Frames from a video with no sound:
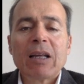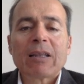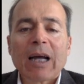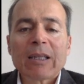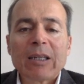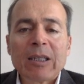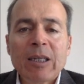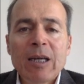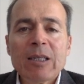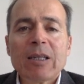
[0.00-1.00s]
that it
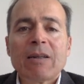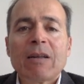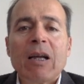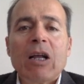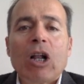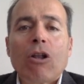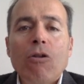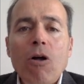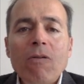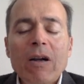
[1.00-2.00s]
has a
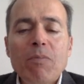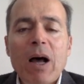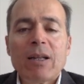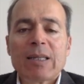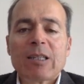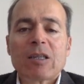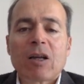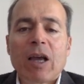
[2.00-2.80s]
lower balance